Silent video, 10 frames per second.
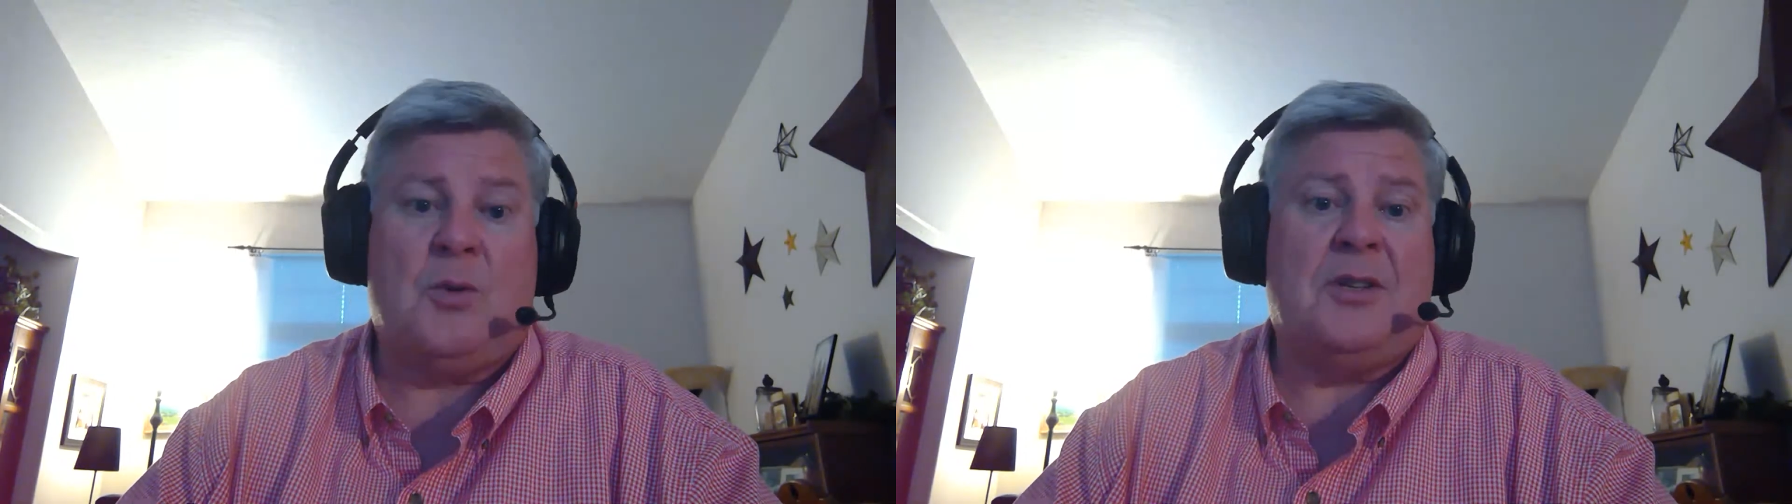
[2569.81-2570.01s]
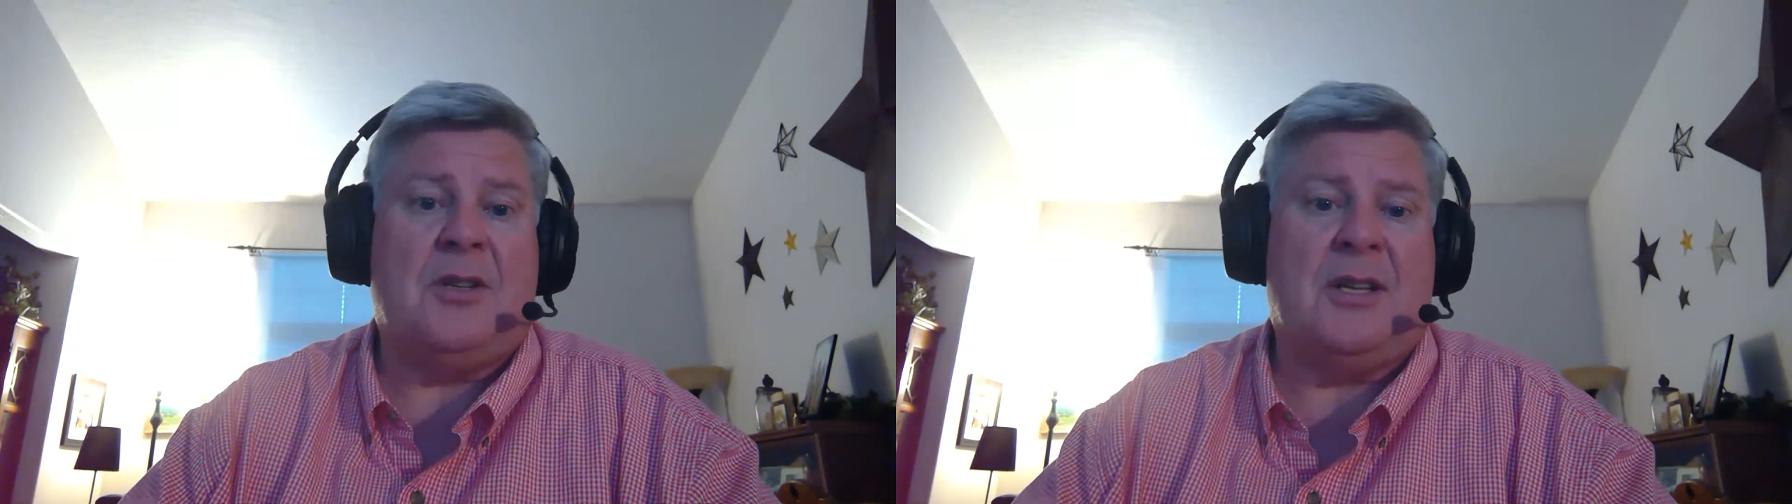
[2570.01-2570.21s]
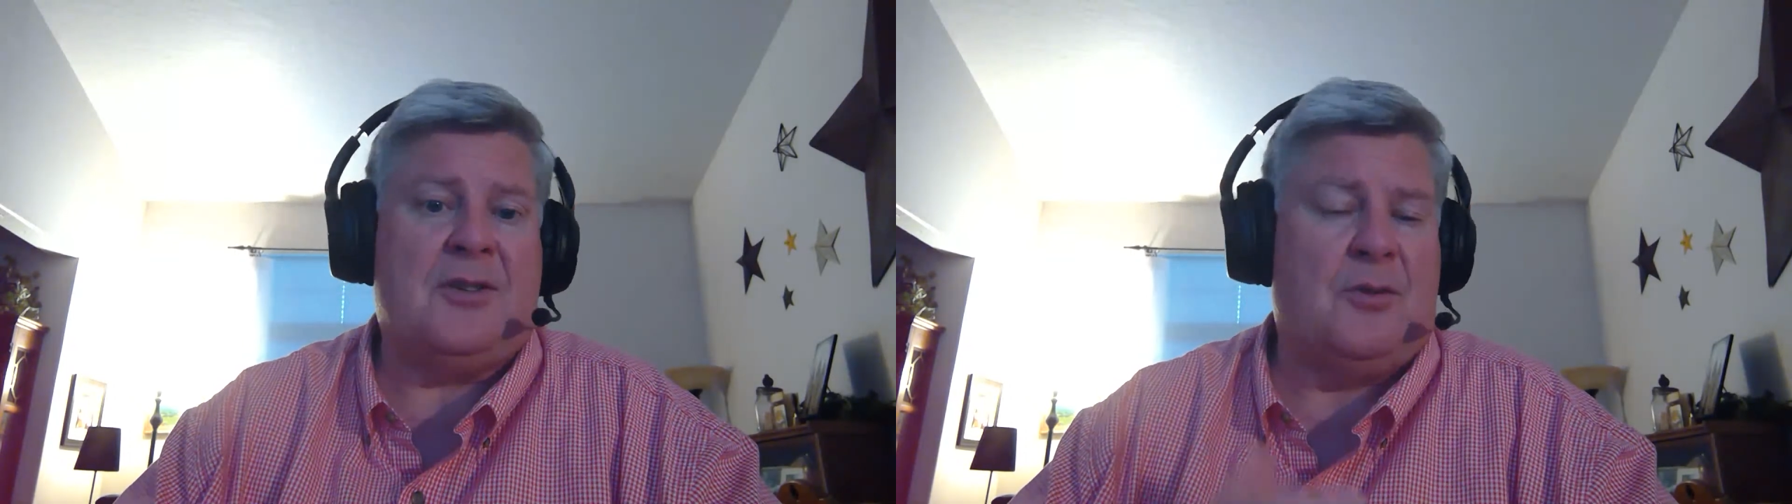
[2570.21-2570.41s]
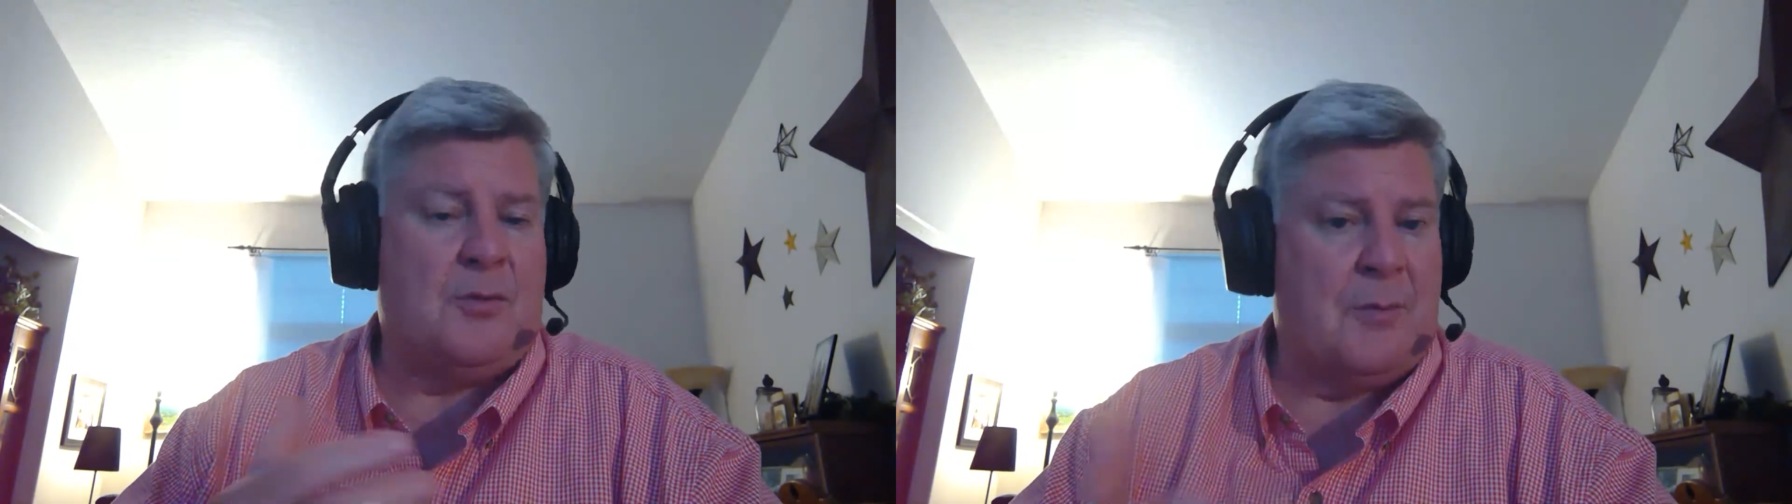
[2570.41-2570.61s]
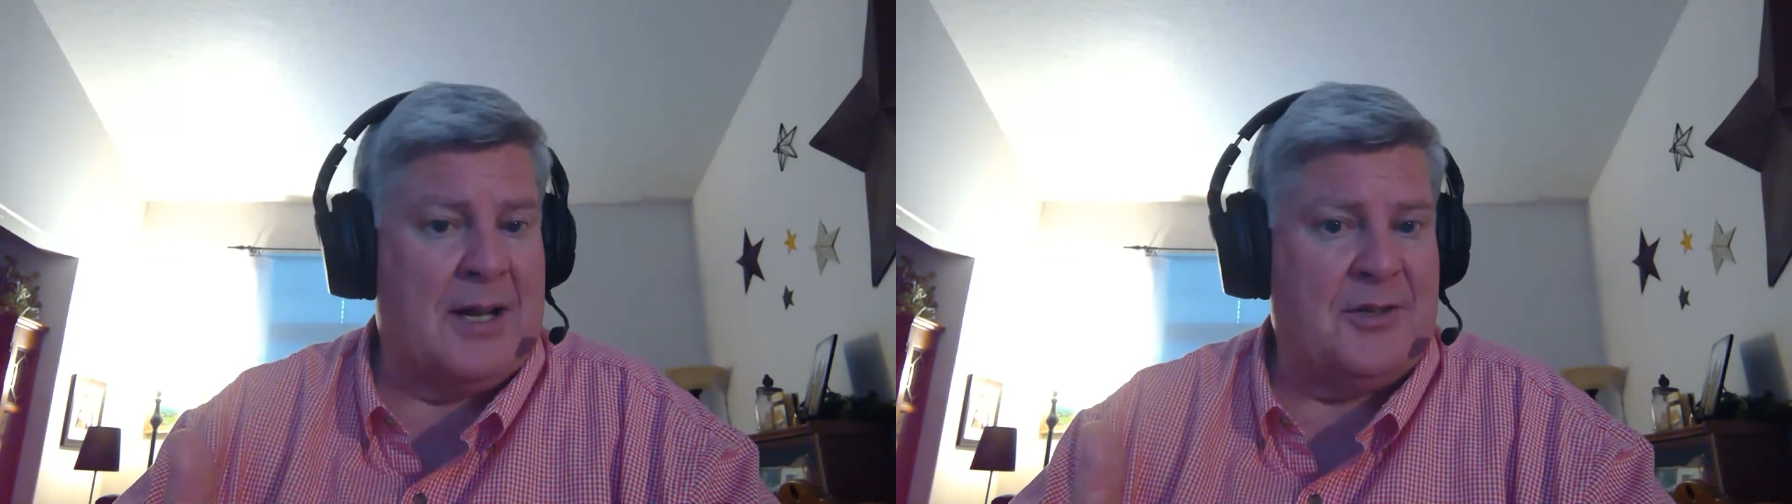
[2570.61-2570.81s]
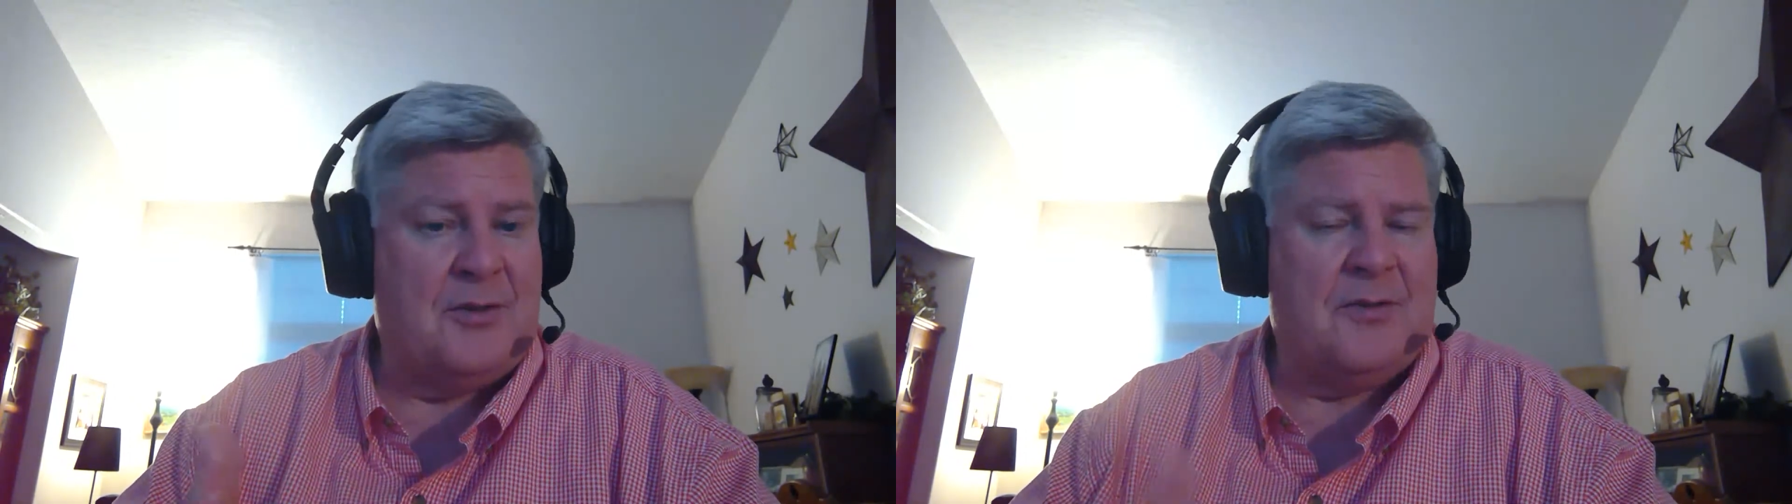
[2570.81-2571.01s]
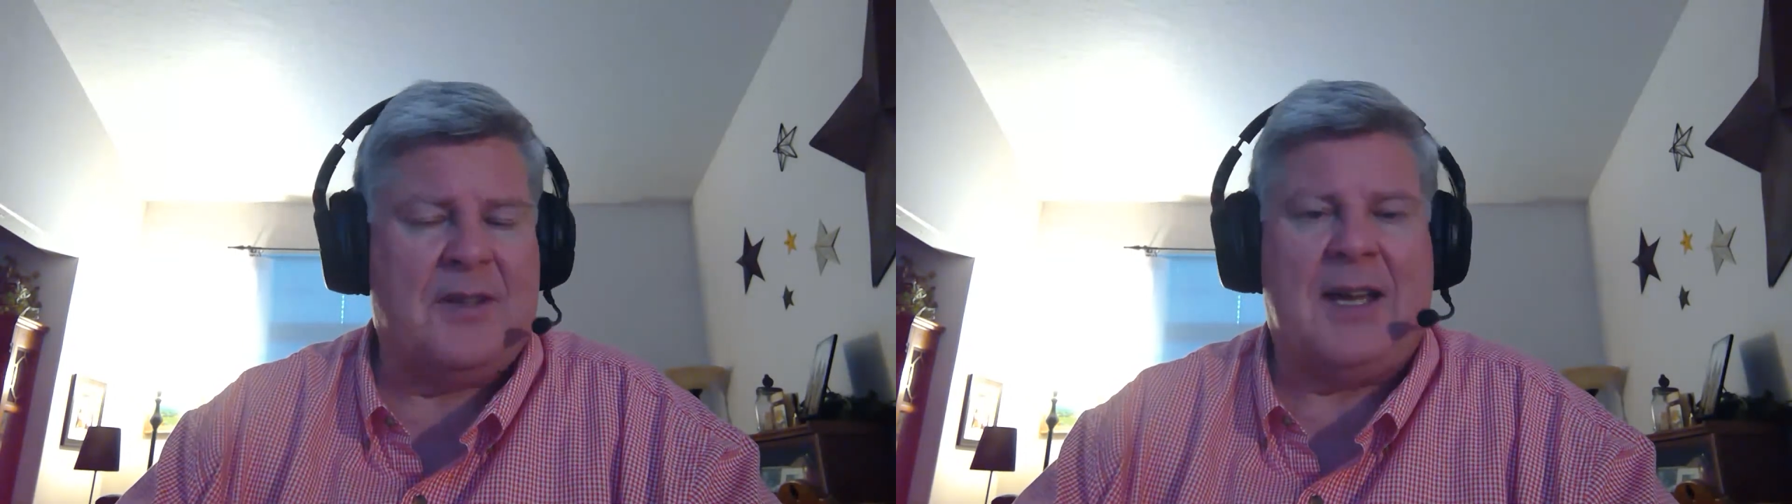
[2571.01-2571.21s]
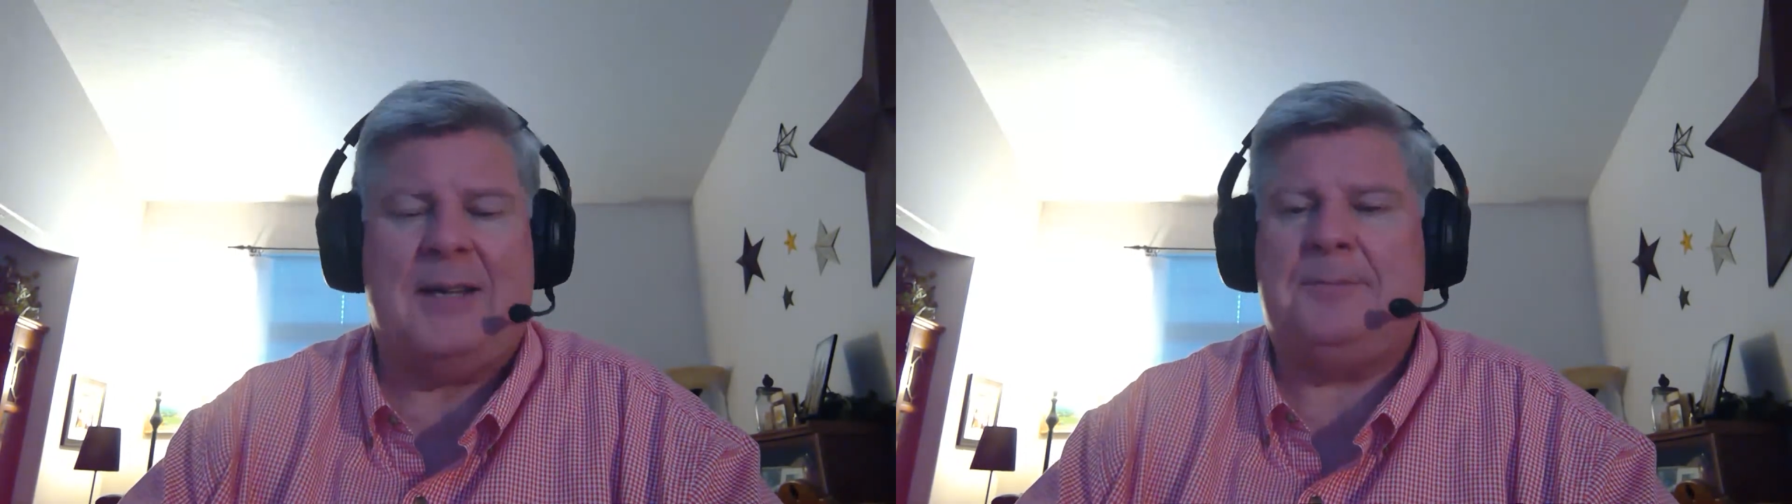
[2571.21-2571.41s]
wanted to remind you of
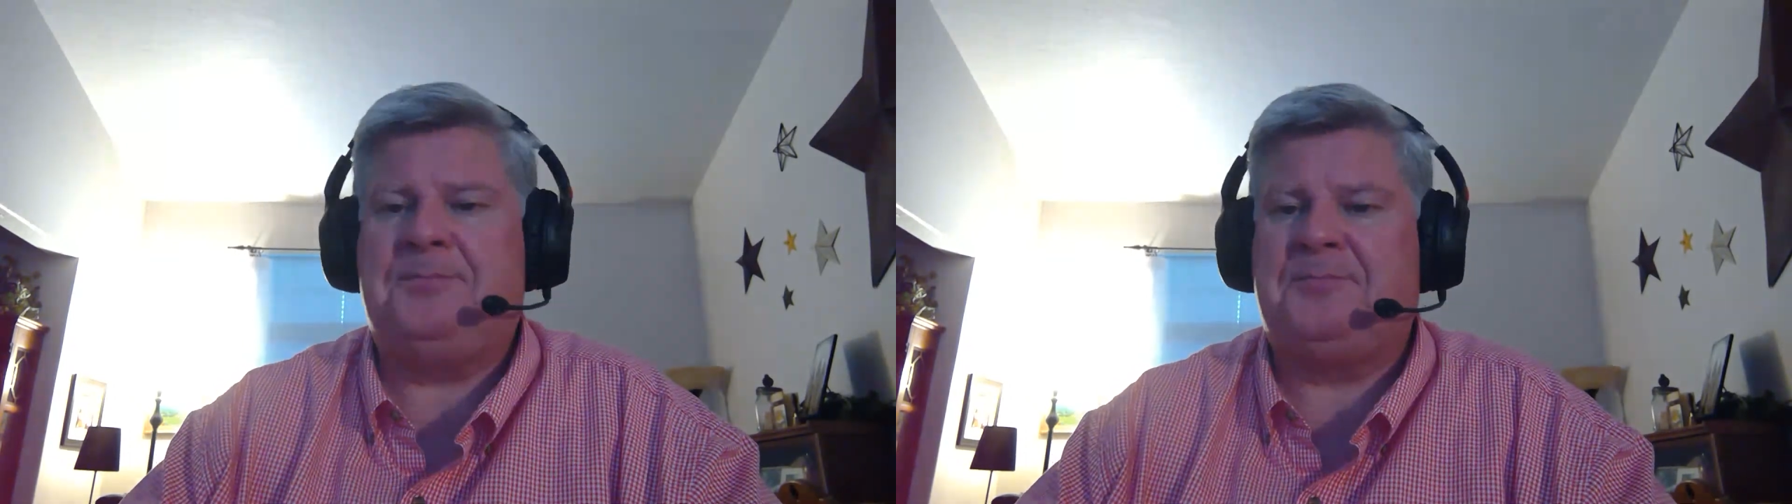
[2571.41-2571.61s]
that.